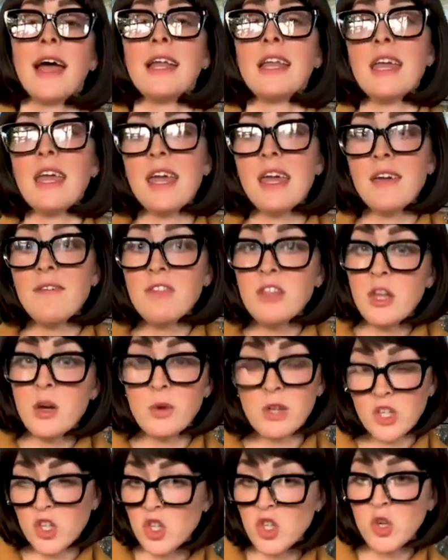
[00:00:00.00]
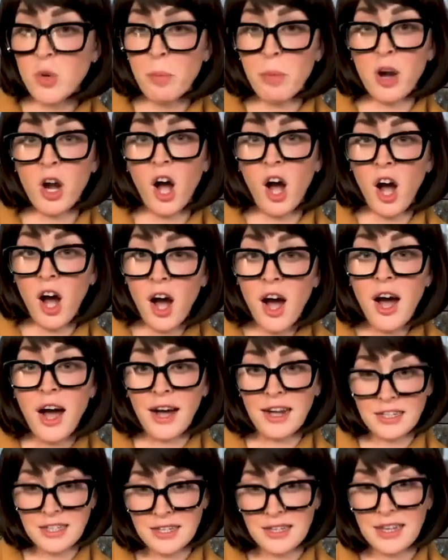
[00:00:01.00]
And even though it's super
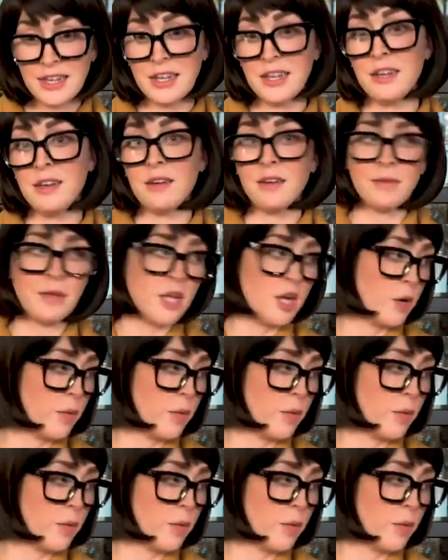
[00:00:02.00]
hot in